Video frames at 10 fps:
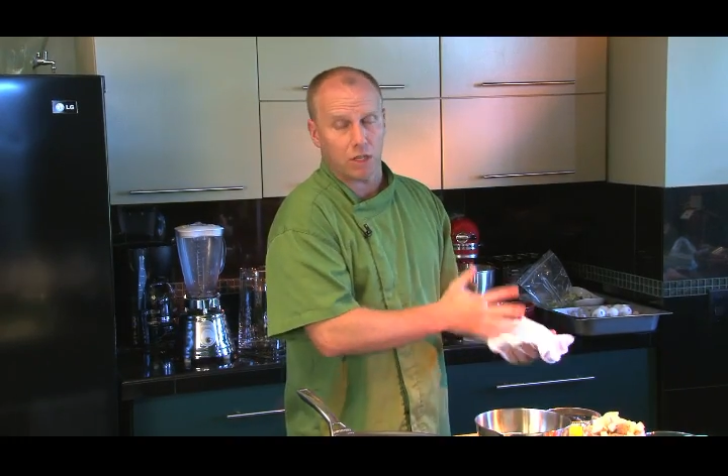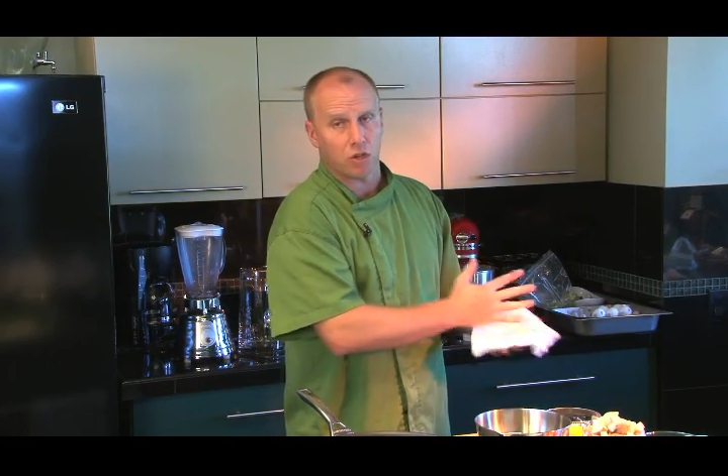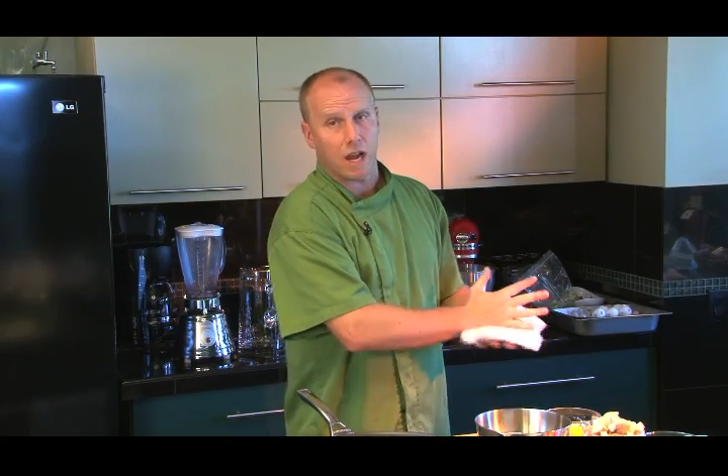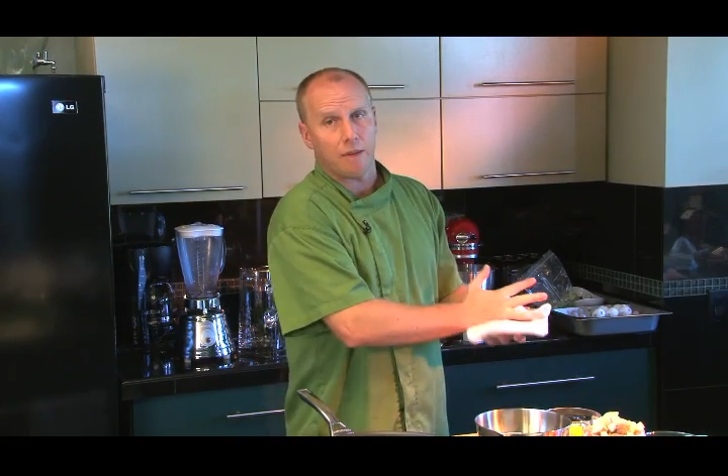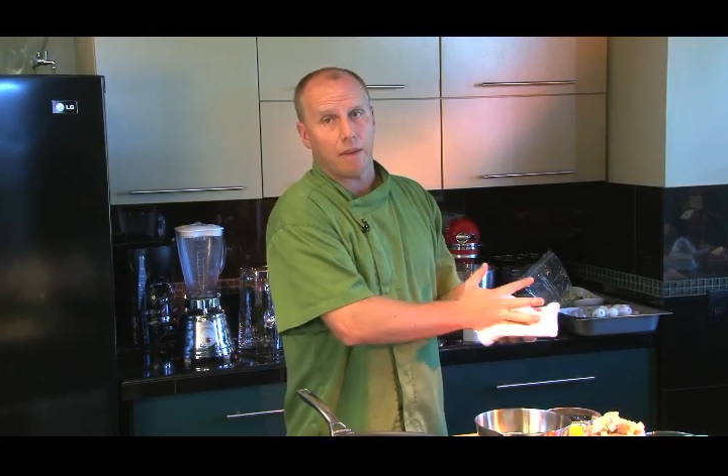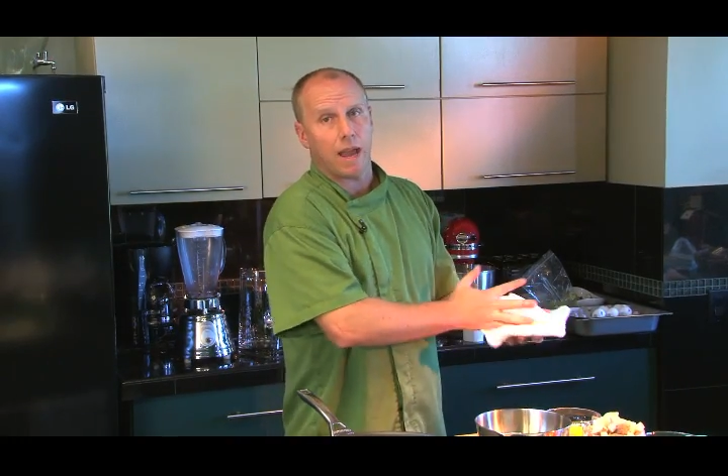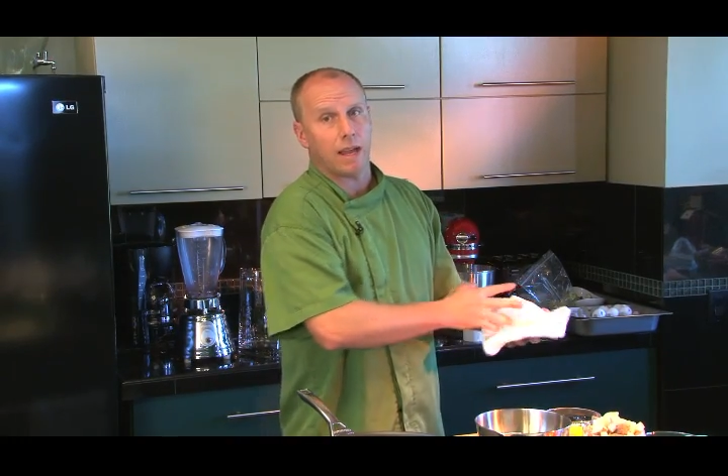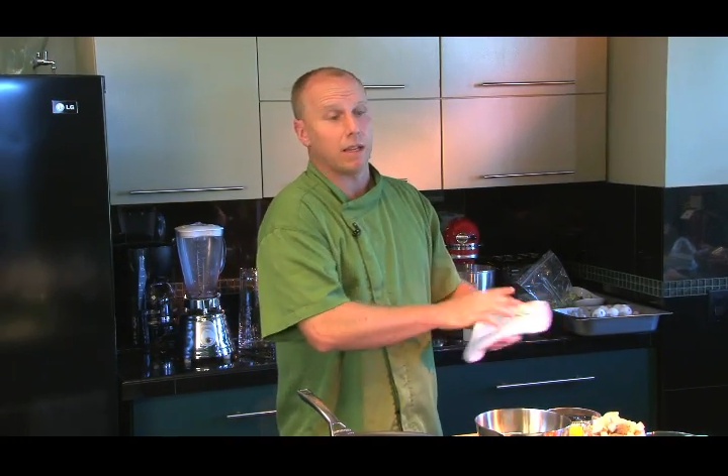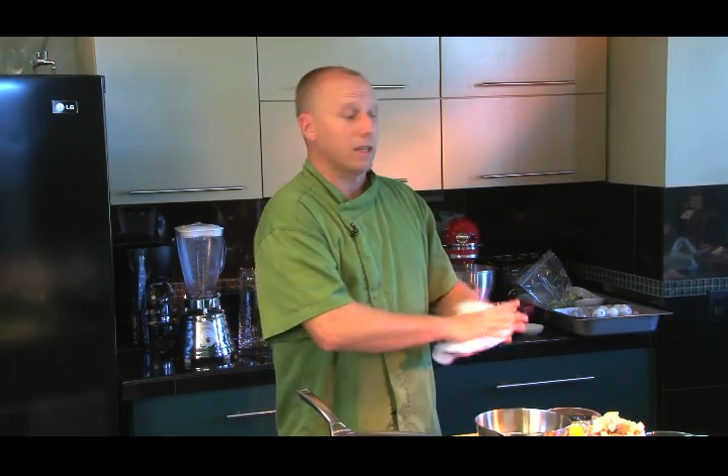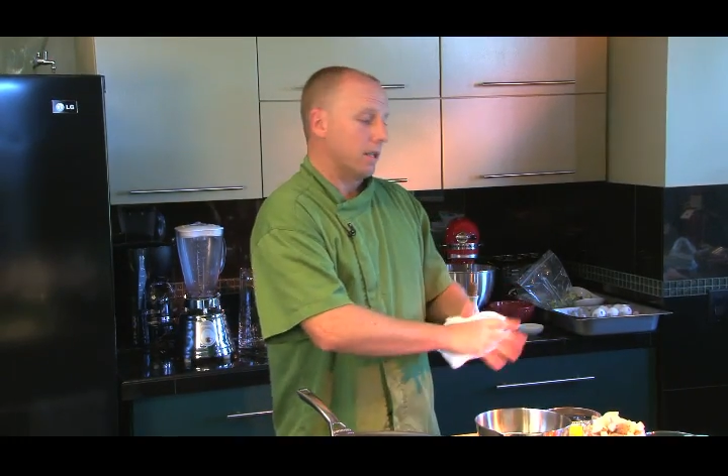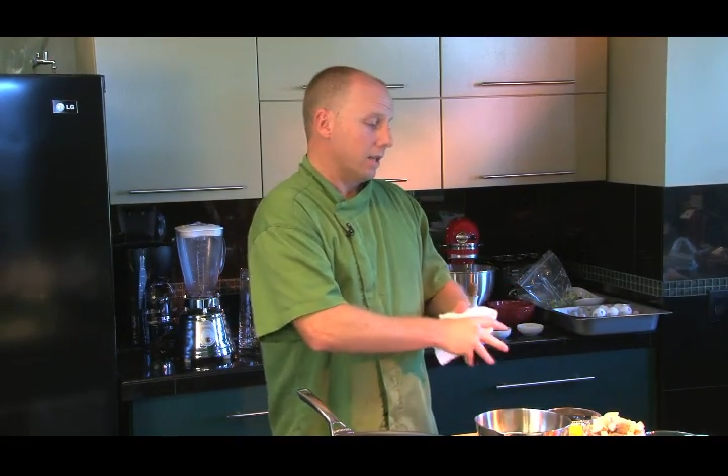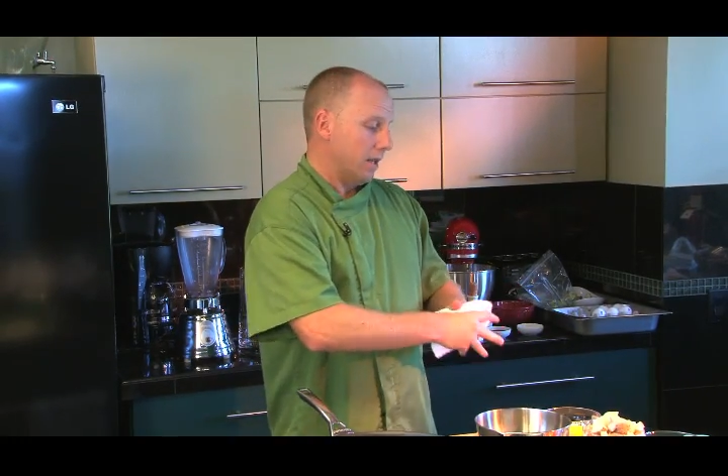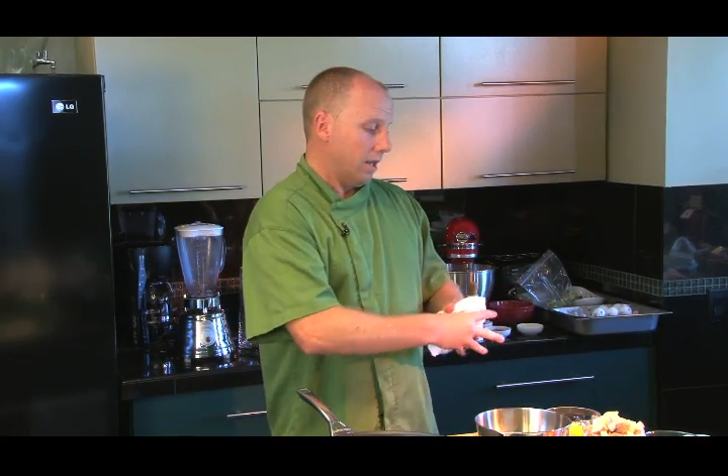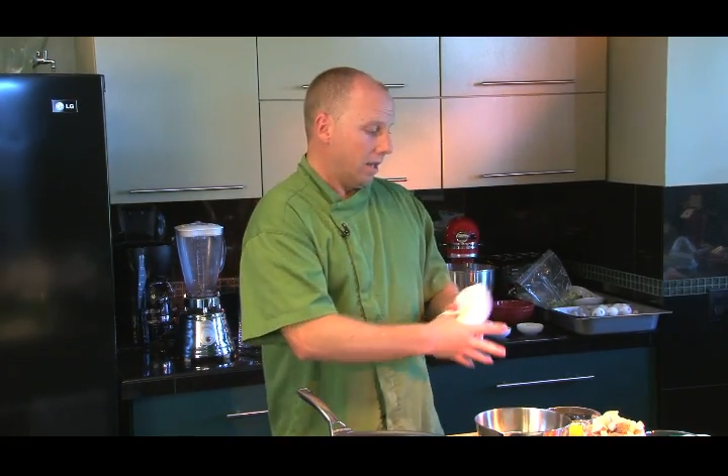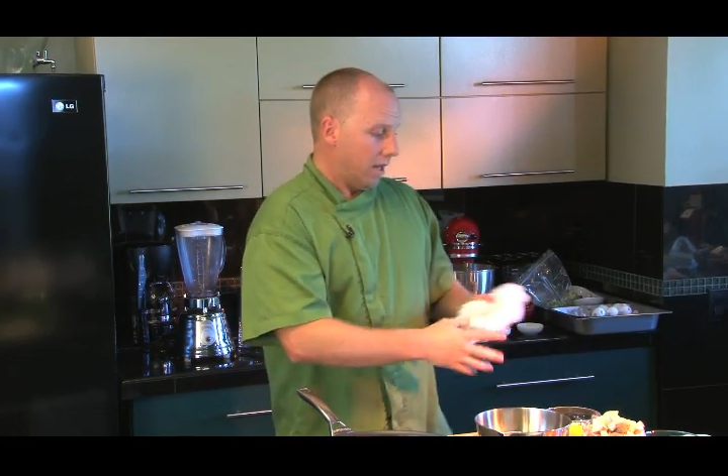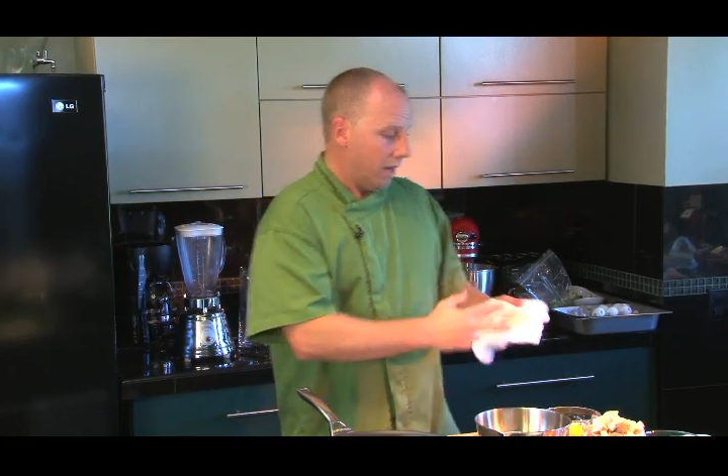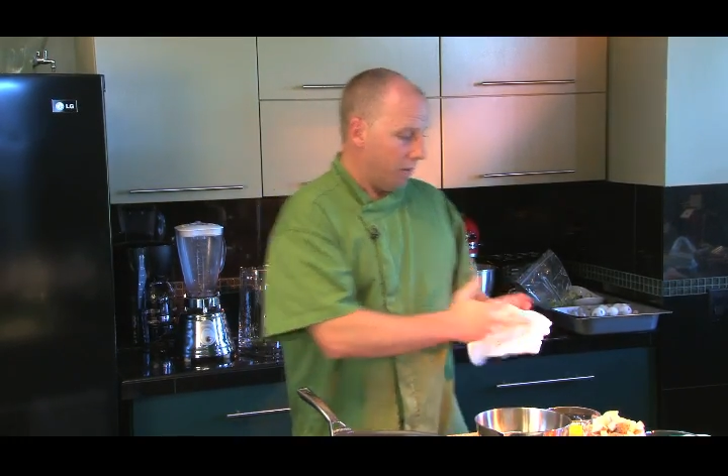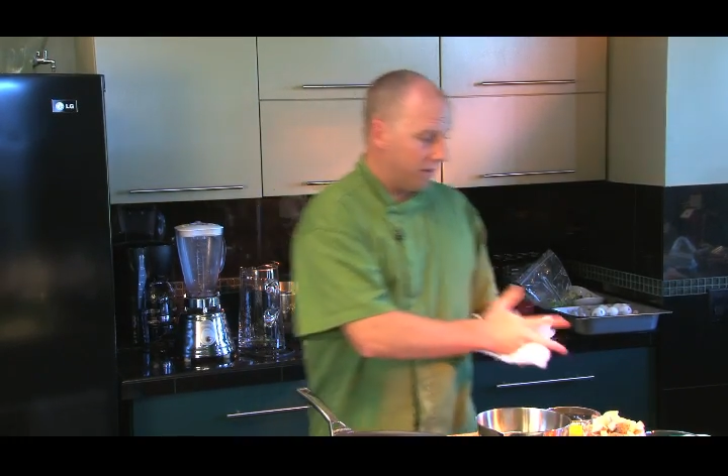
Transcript: dry pan. And